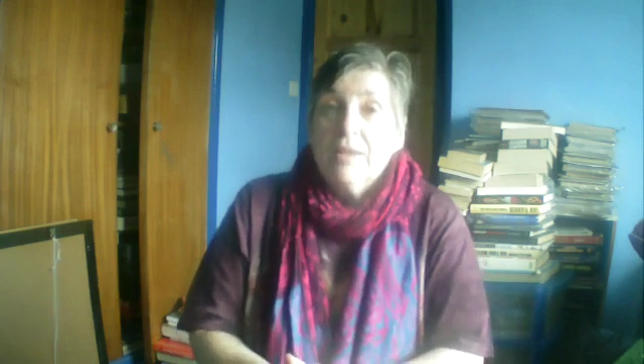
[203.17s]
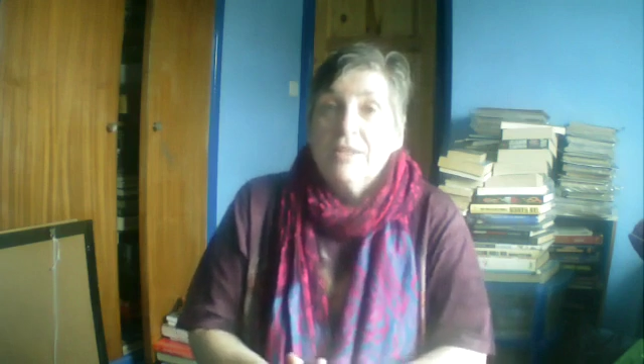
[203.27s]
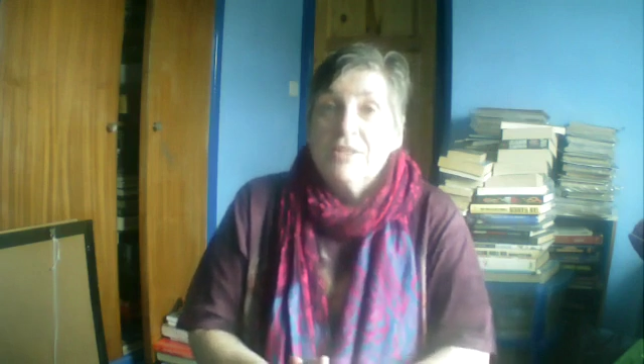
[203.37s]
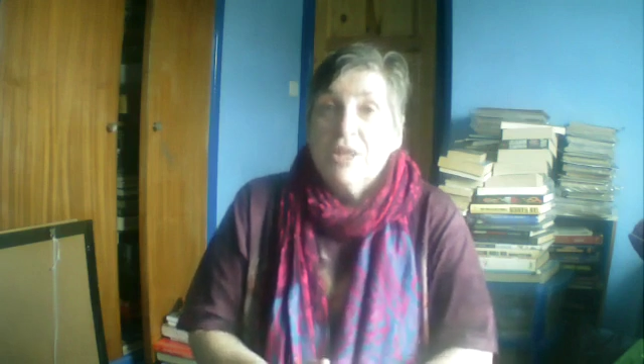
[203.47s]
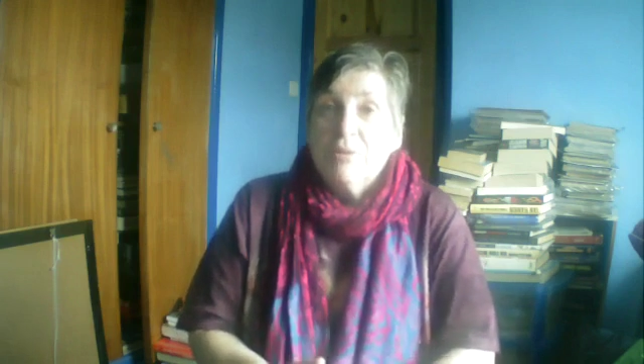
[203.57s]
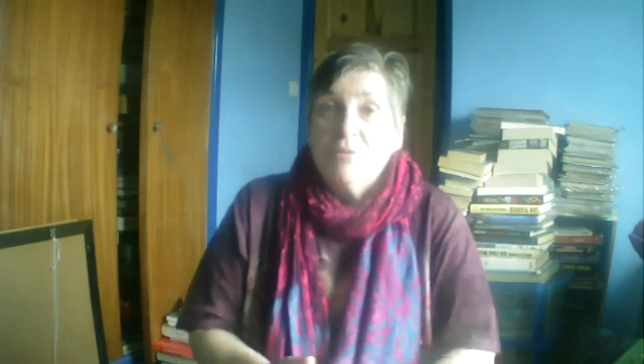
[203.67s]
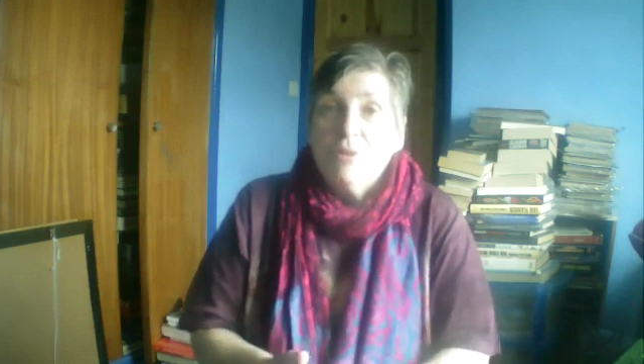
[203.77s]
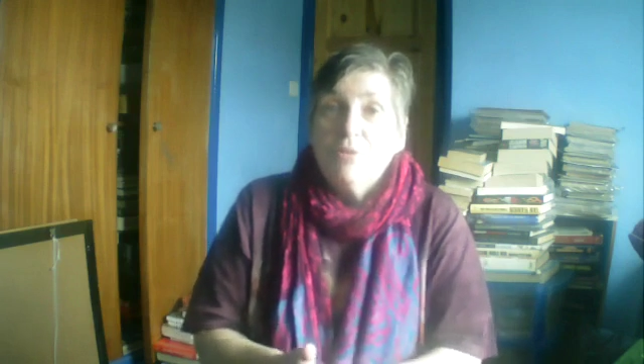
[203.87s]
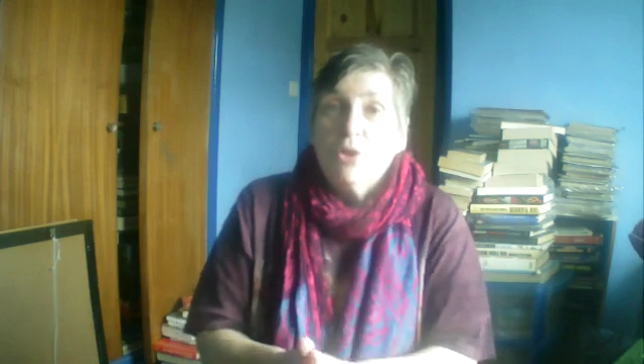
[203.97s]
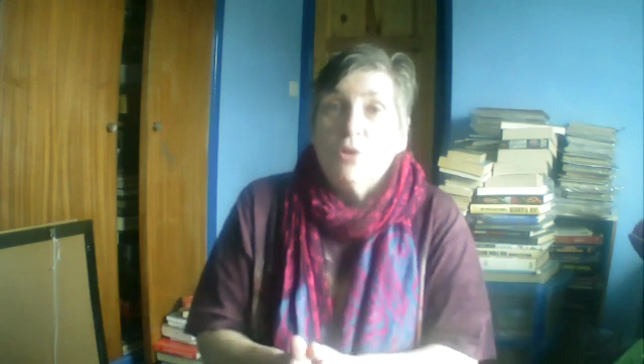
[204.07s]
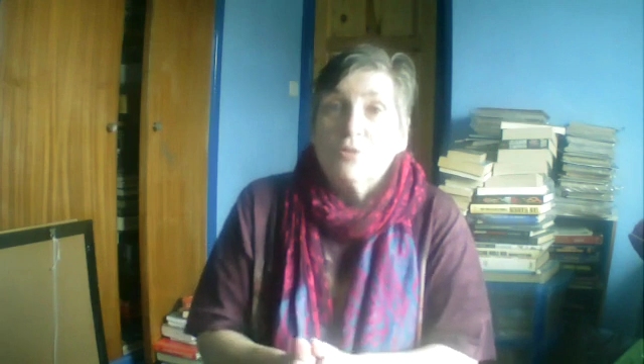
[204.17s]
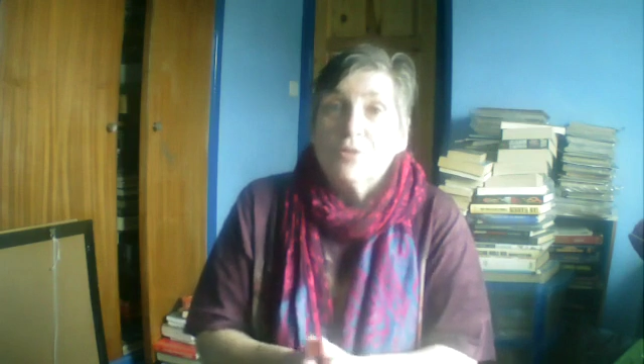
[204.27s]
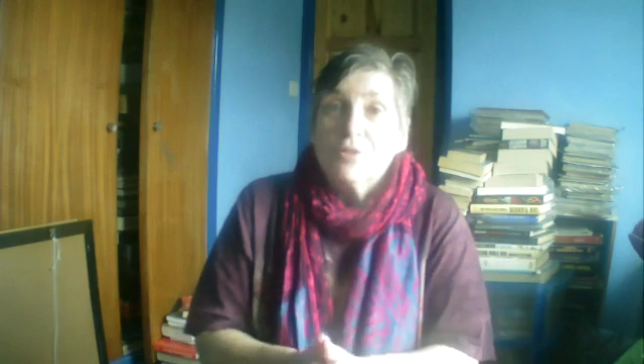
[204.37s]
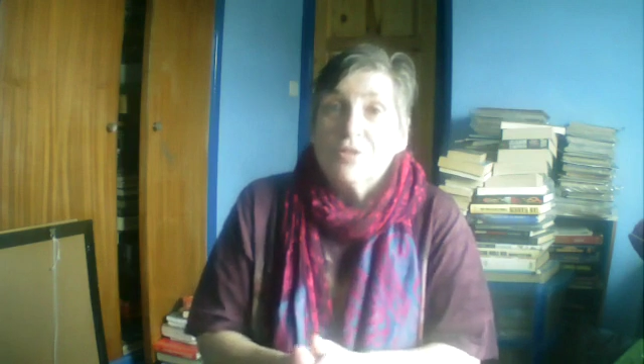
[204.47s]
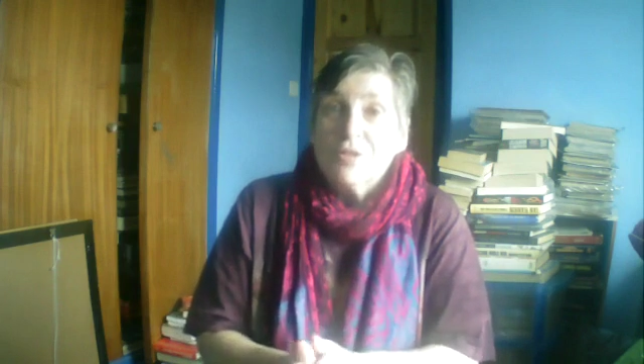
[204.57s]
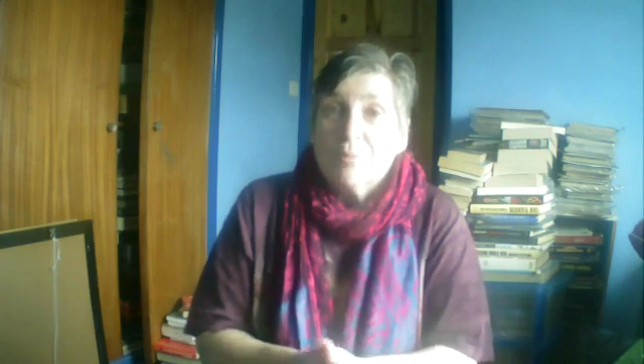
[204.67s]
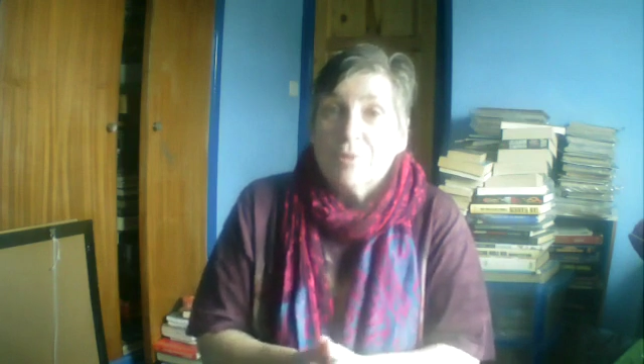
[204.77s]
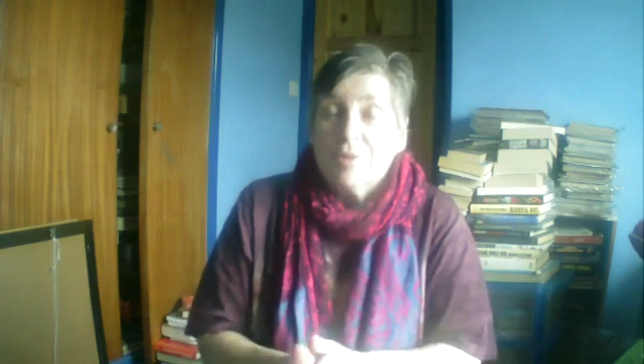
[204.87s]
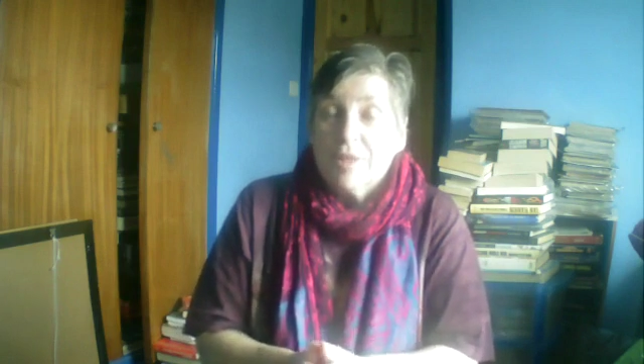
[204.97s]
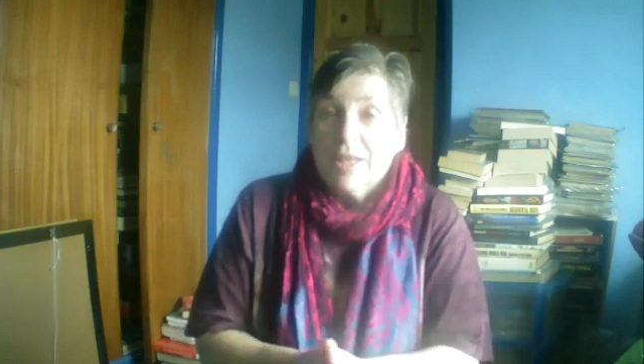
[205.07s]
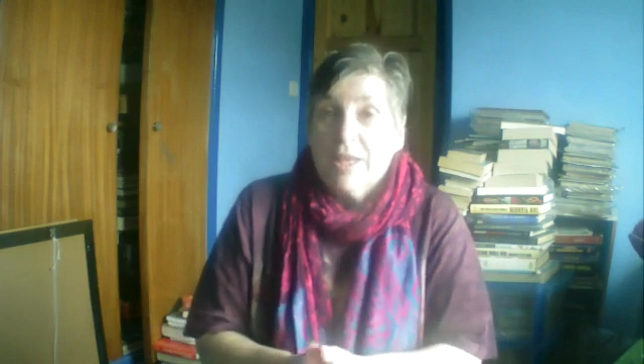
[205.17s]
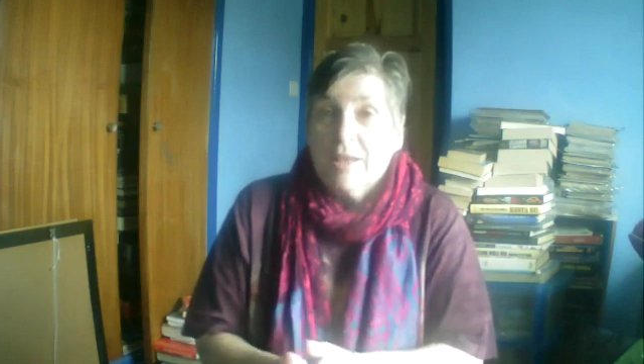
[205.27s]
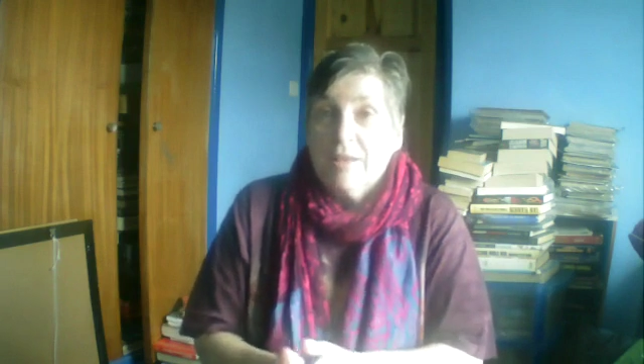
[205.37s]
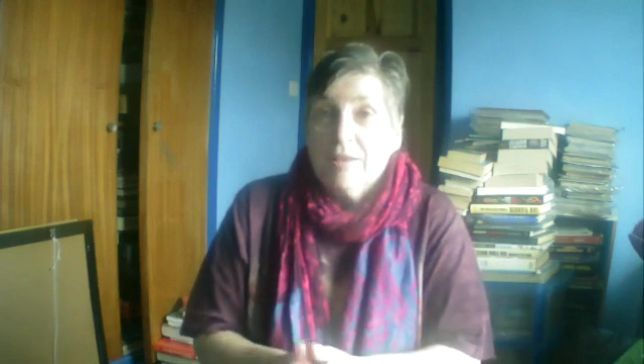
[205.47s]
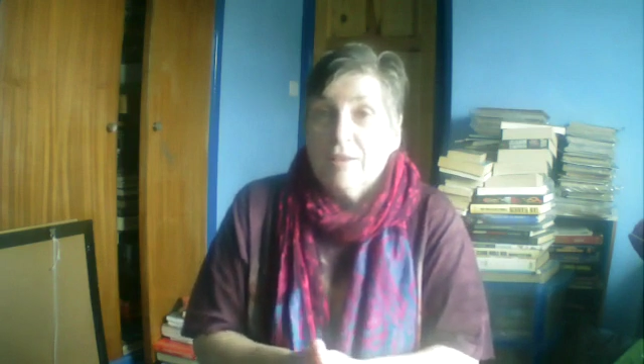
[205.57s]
So if you've got something